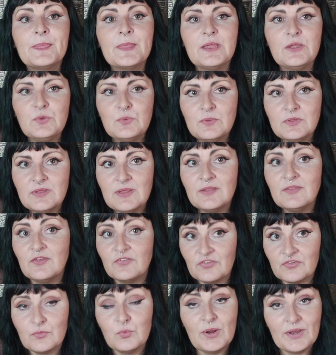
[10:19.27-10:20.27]
You,
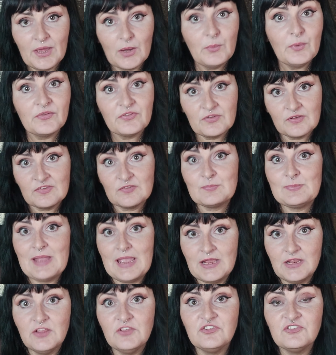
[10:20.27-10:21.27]
this is what I was
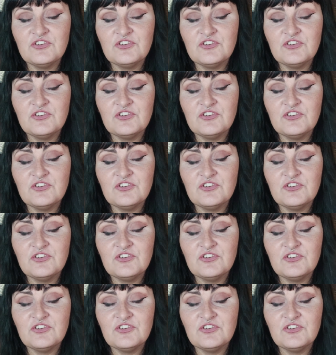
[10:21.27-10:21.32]
explaining